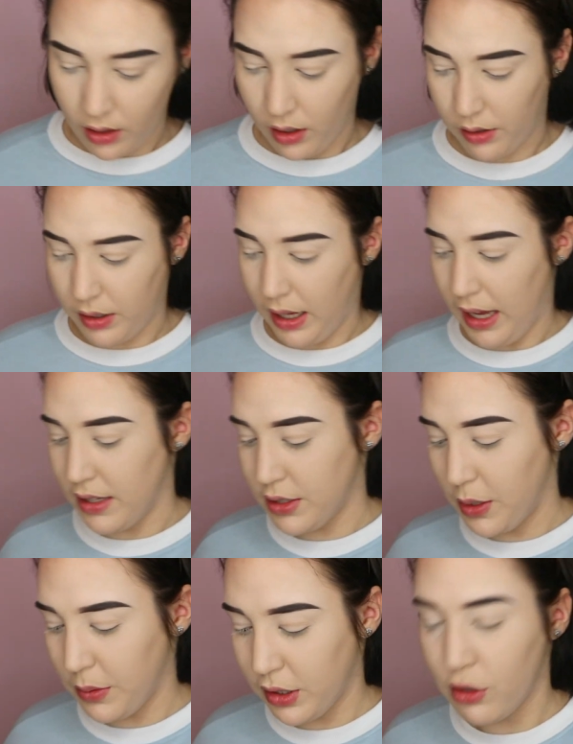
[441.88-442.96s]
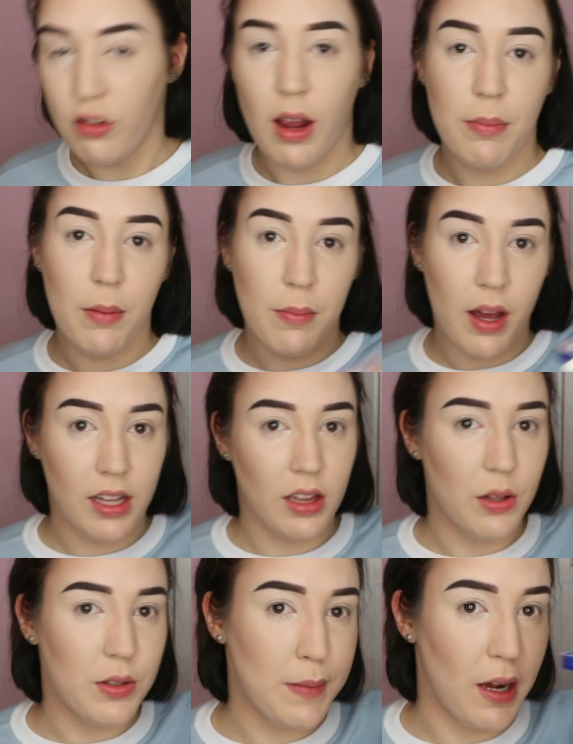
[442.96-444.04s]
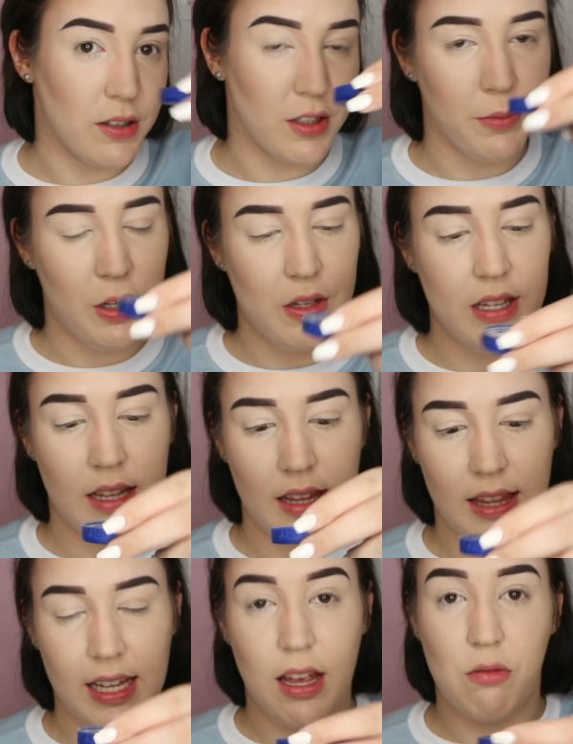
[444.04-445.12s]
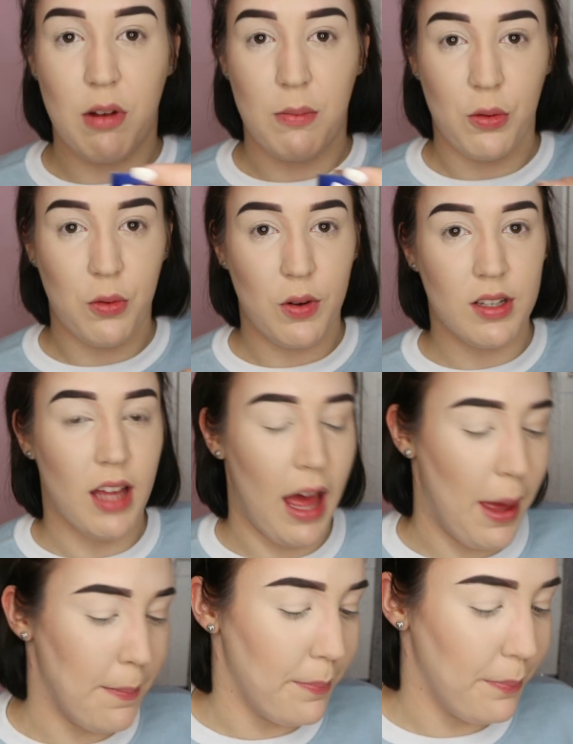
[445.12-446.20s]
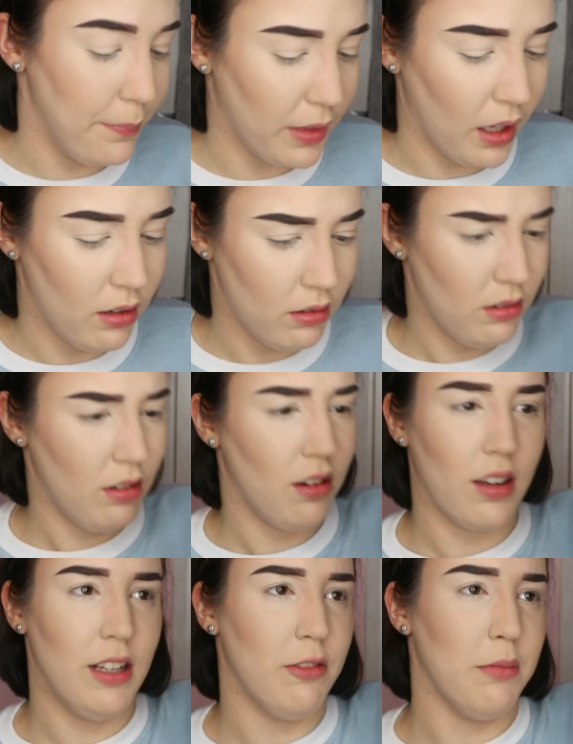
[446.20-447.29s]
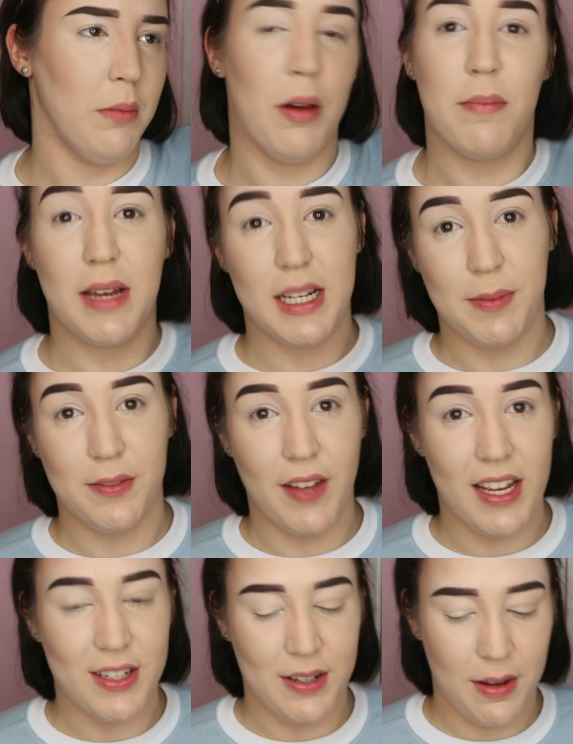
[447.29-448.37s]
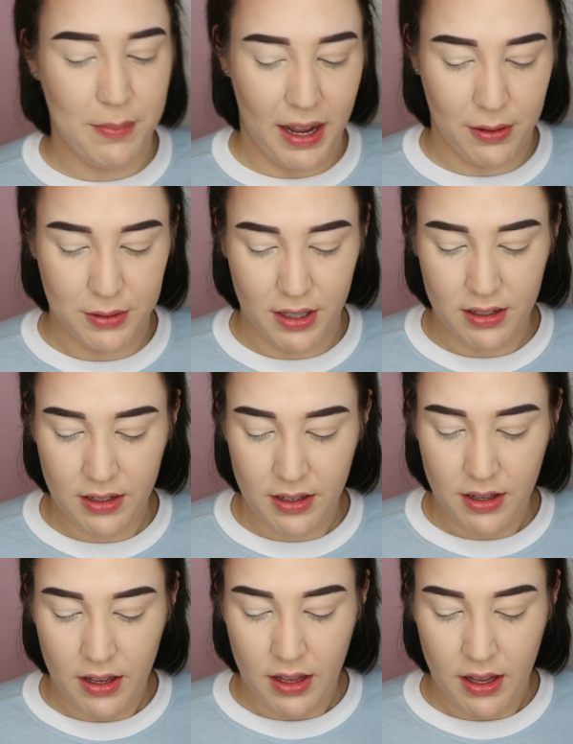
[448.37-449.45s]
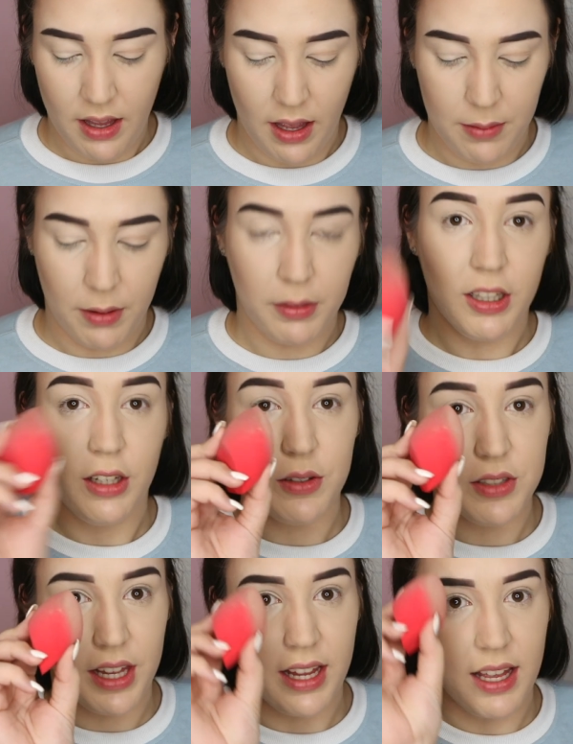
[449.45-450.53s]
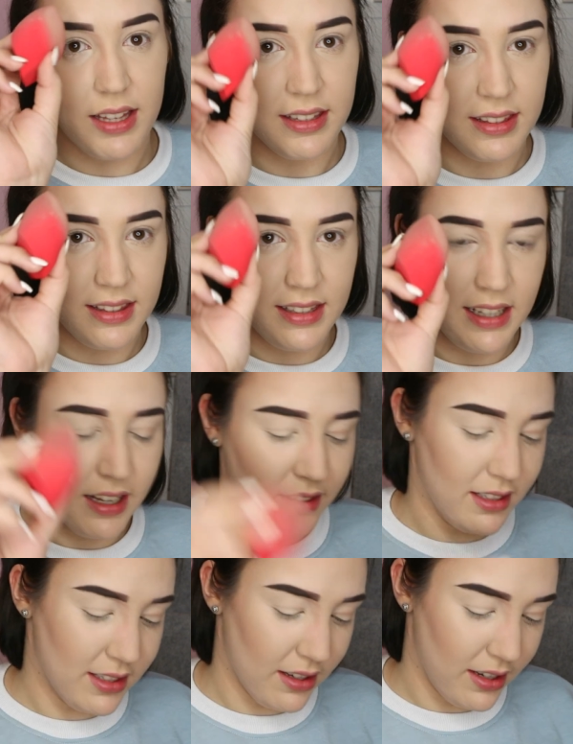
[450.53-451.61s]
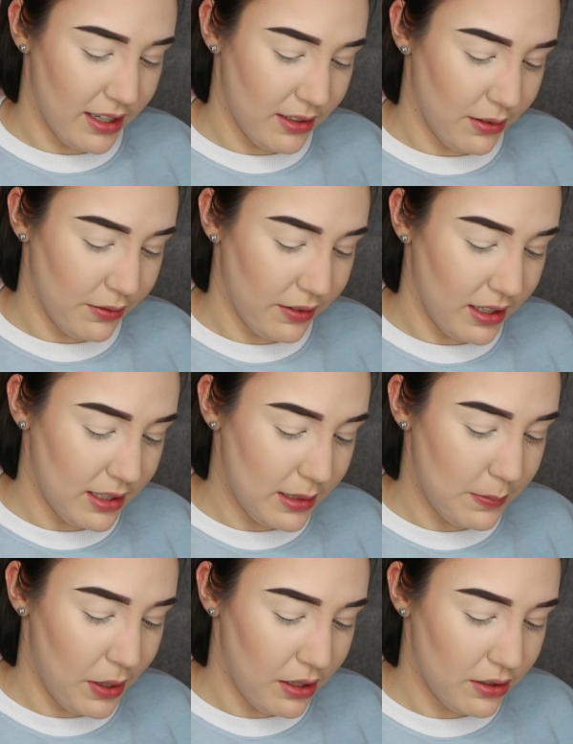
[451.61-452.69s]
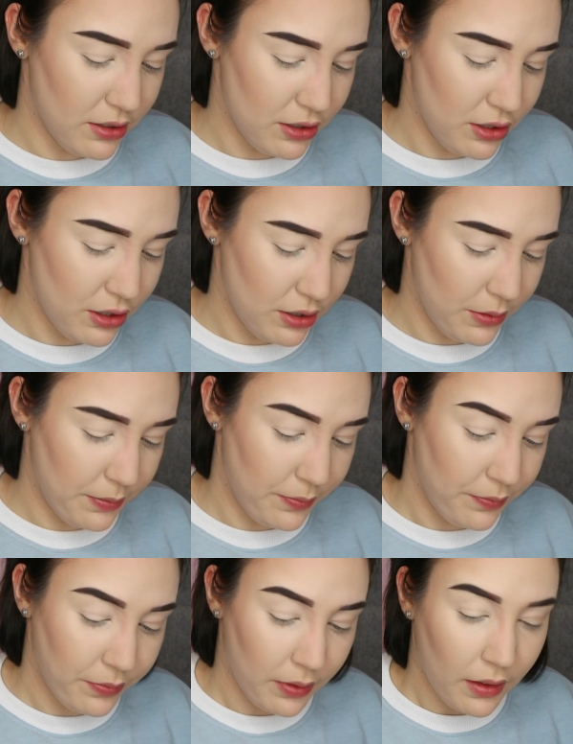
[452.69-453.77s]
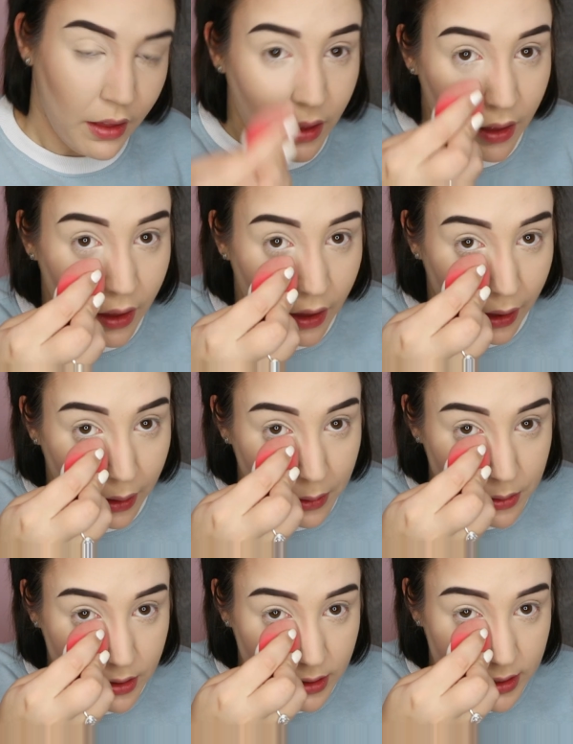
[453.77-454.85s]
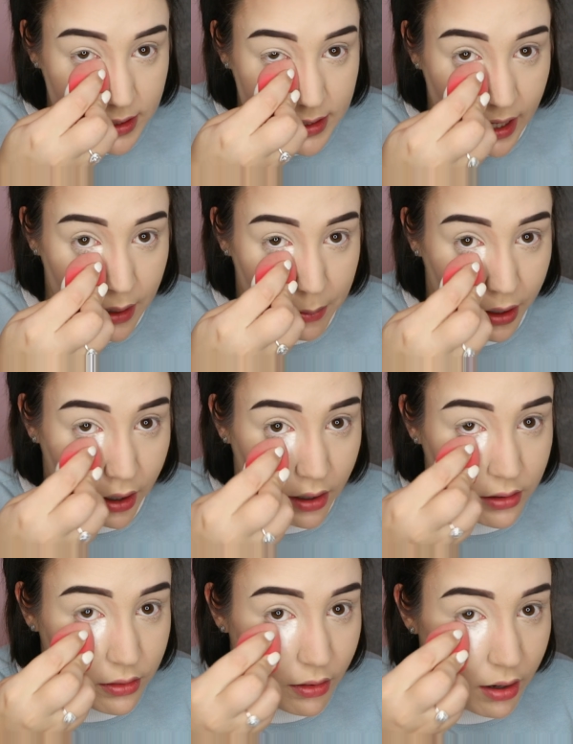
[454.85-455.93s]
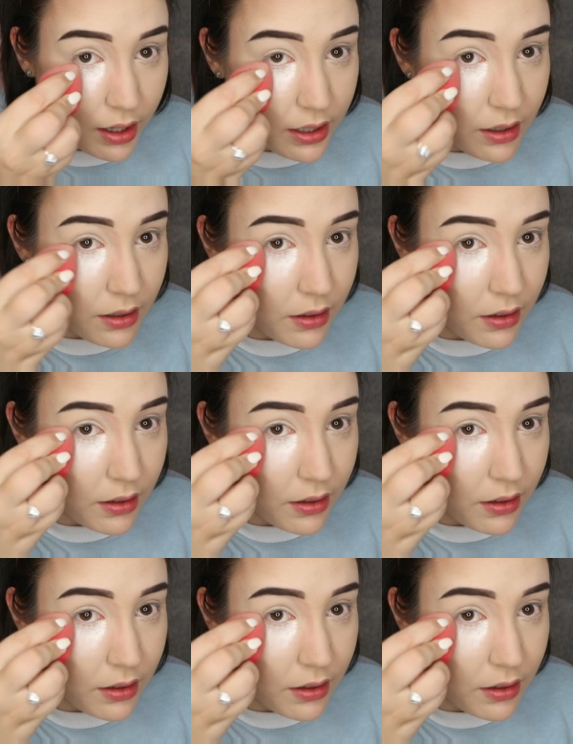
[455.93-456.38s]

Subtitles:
Okay, so I'm going to grab my loose powder. I'm using the Rimmel, I can never remember, Match Perfection powder. I'm going to use like the other side of this sponge. I'm just going to set my under eye.